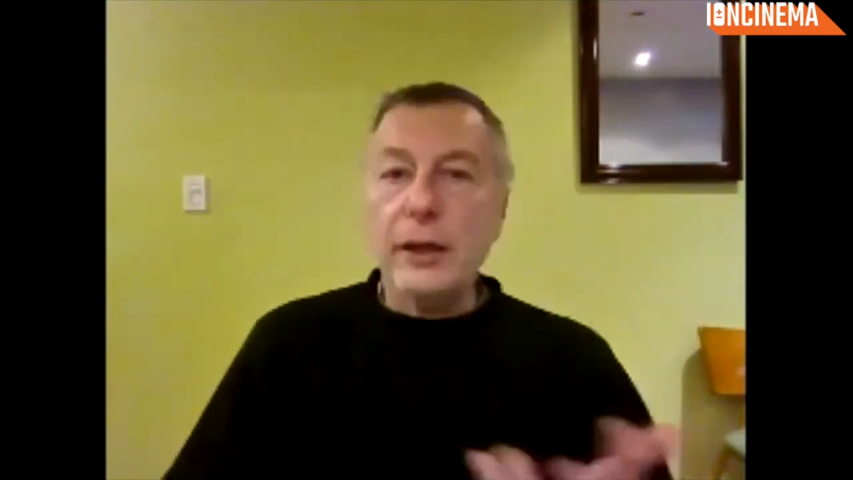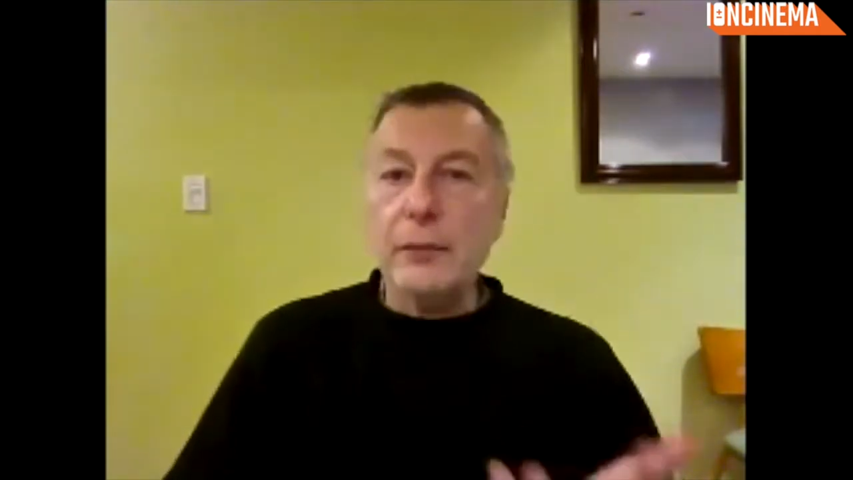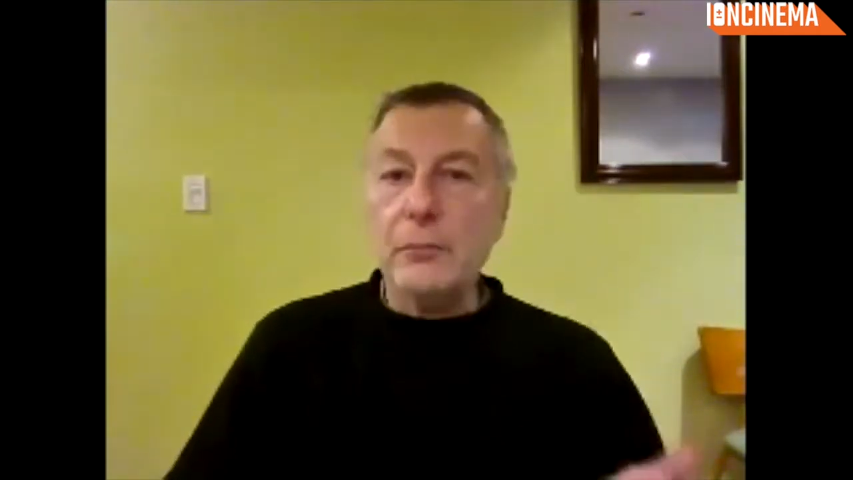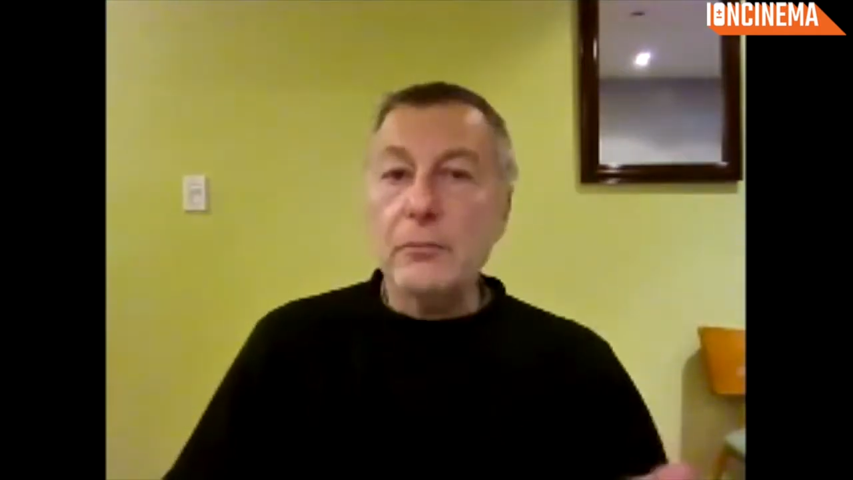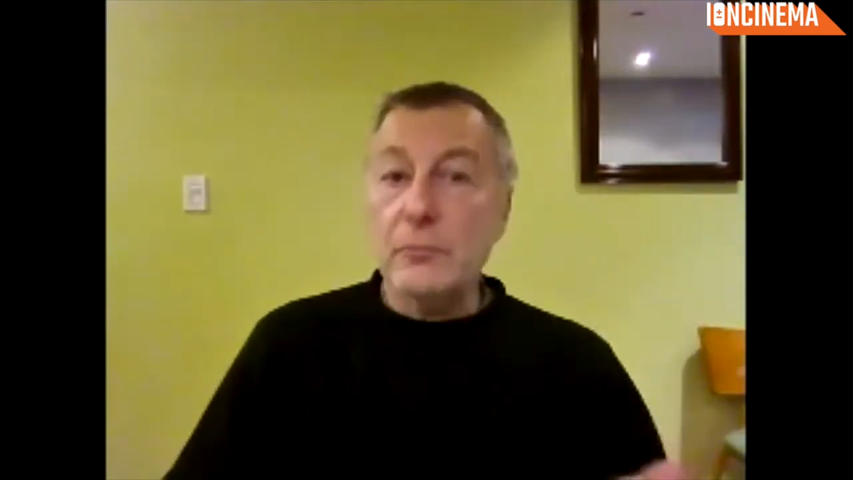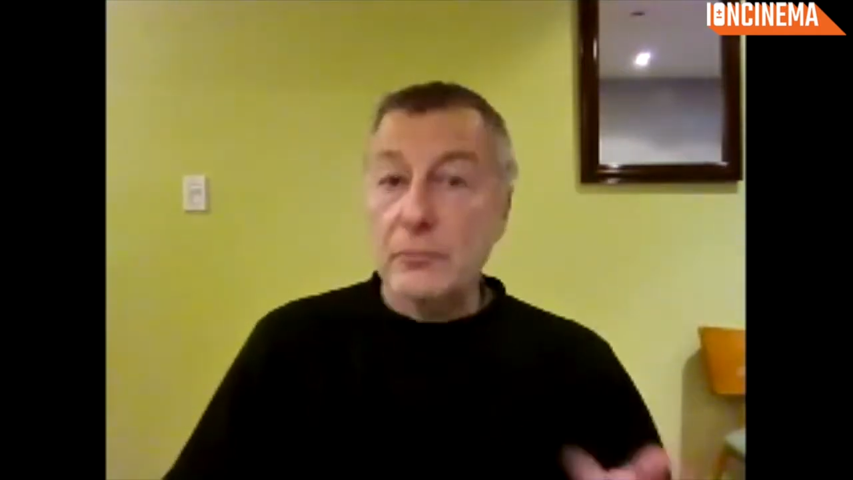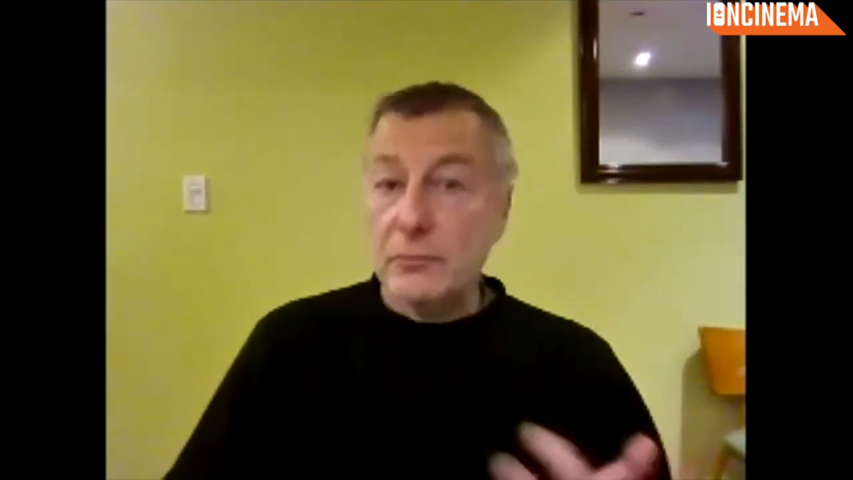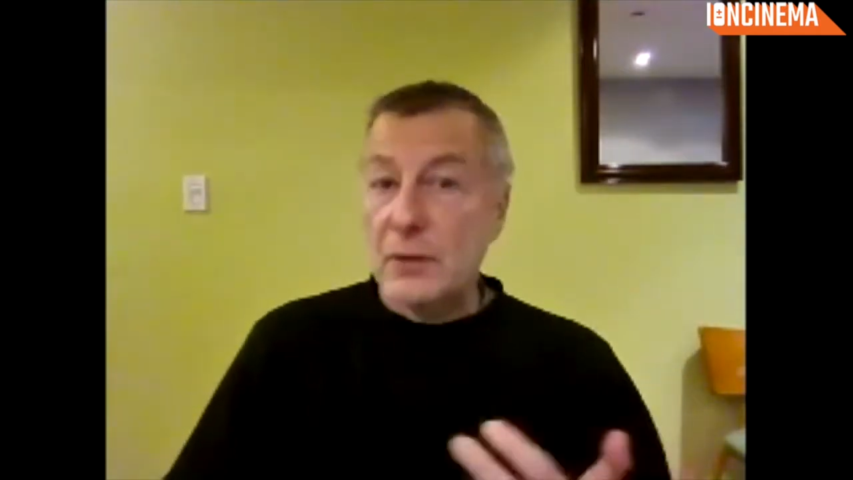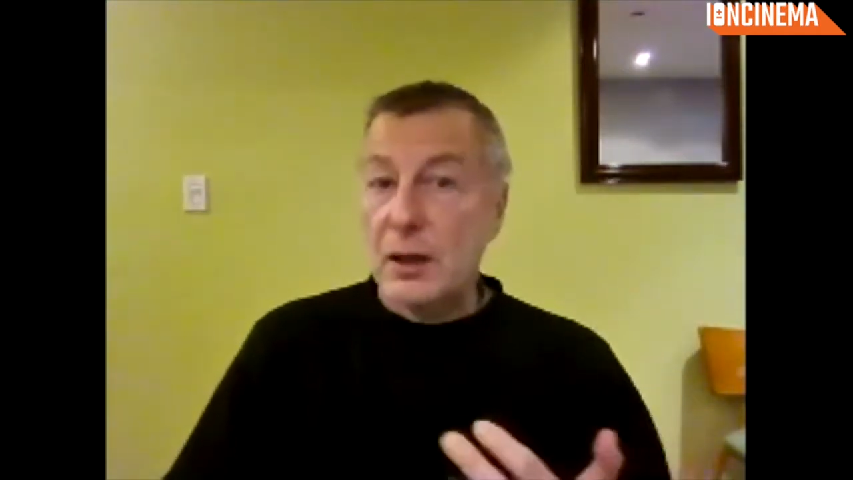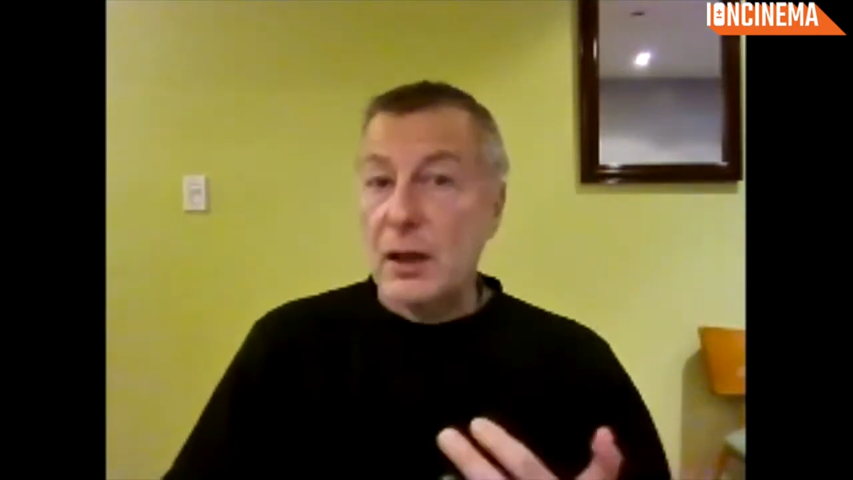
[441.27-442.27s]

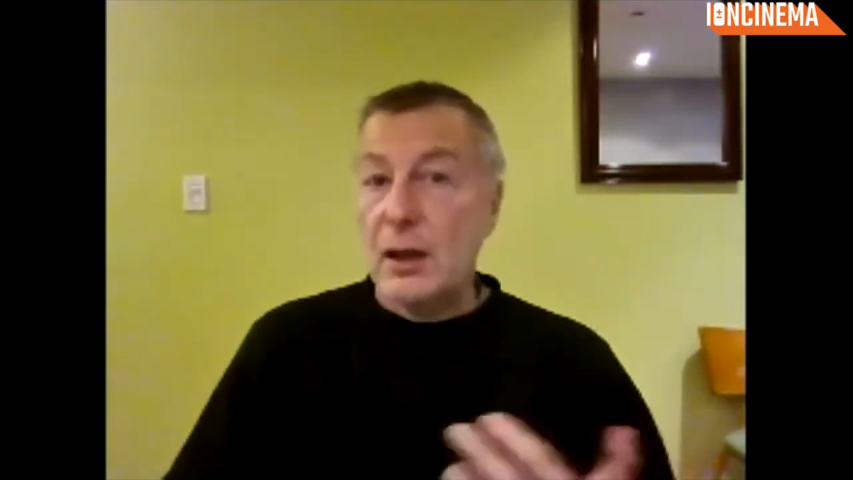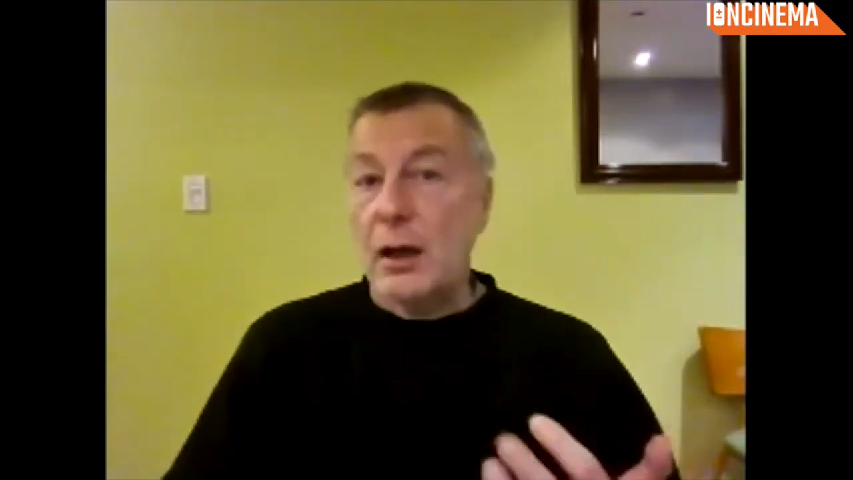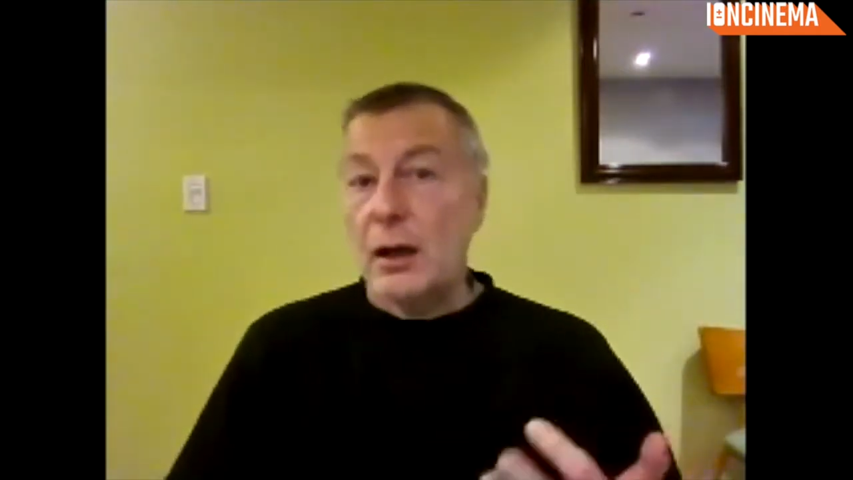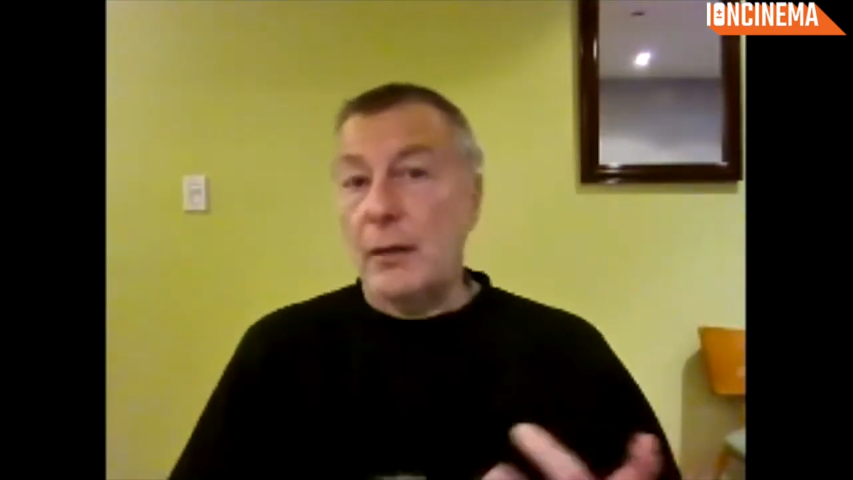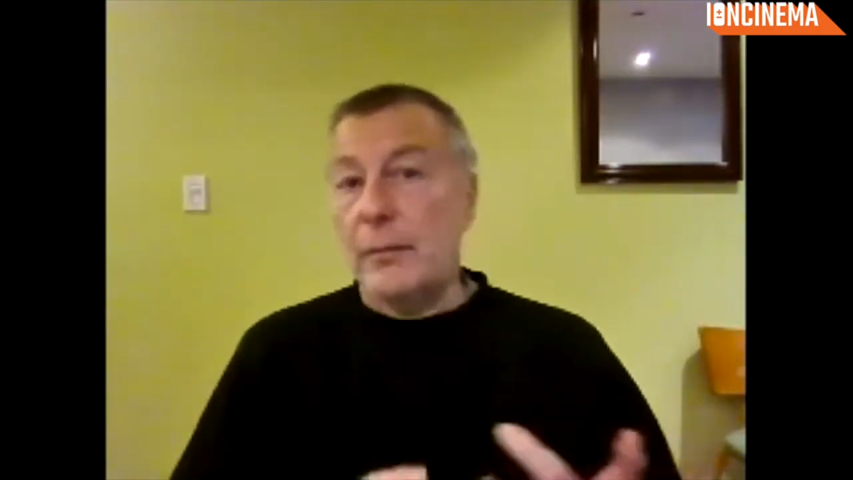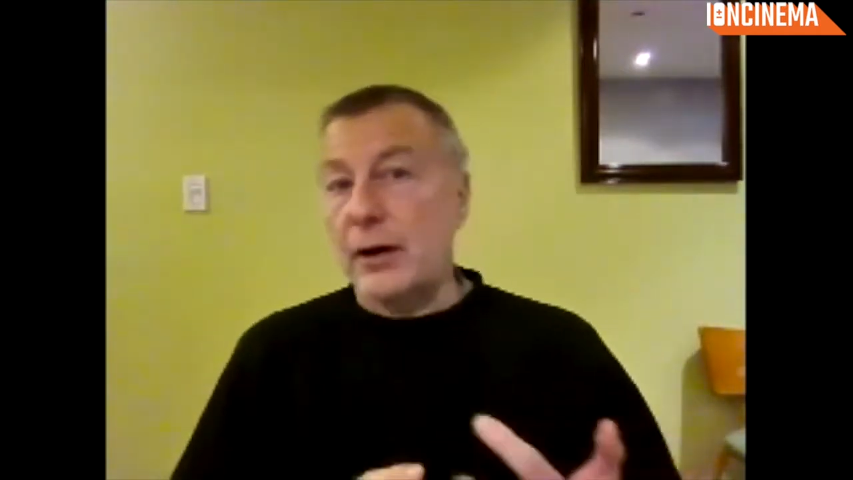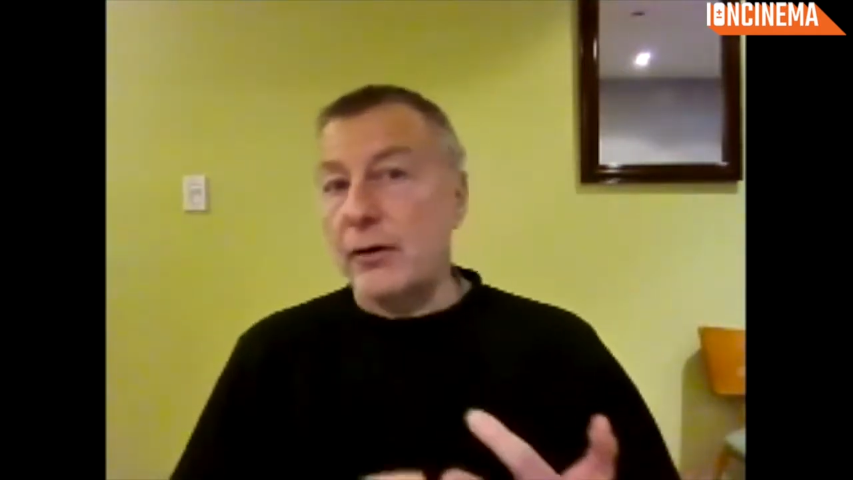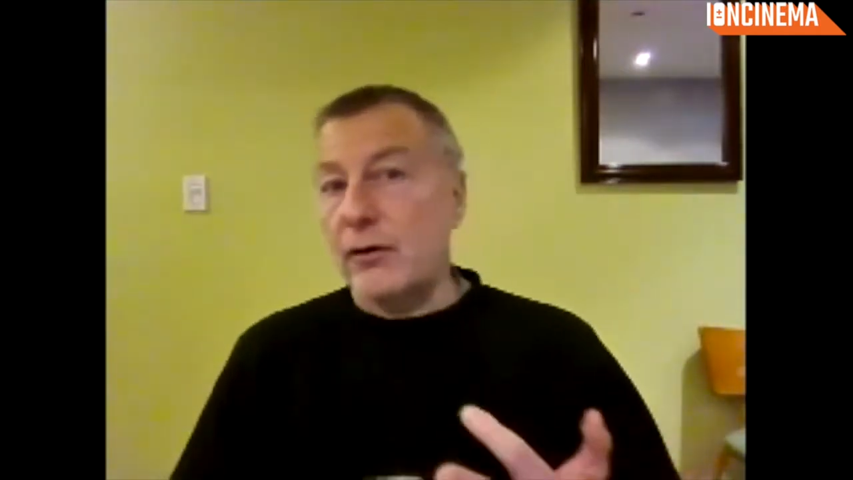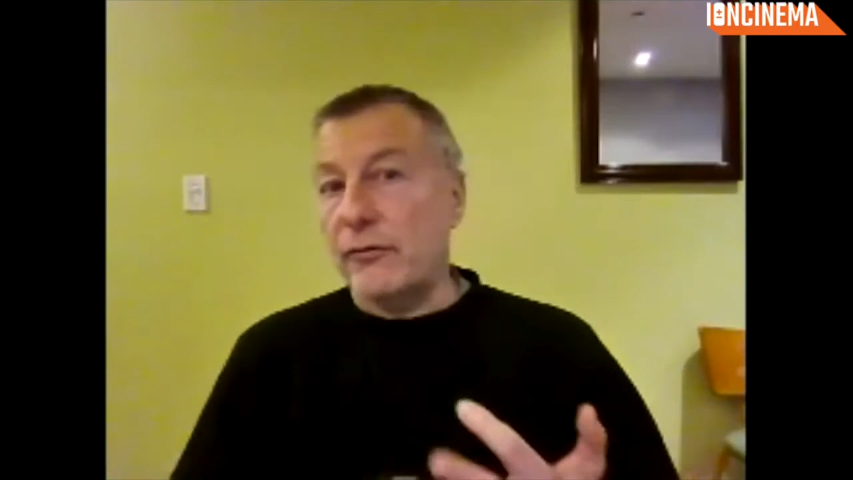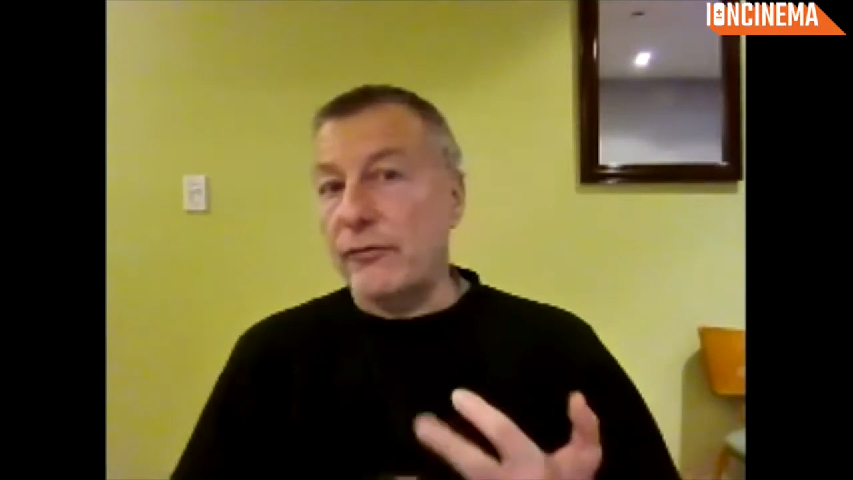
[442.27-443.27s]
theme, a
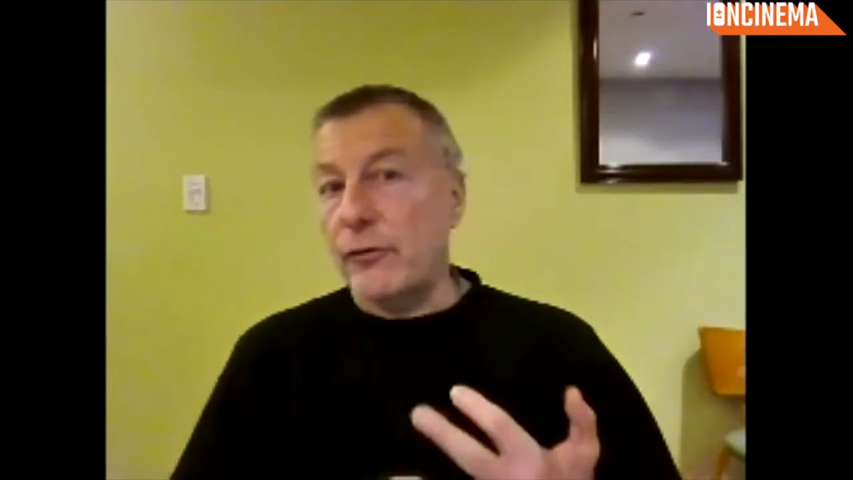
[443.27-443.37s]
matter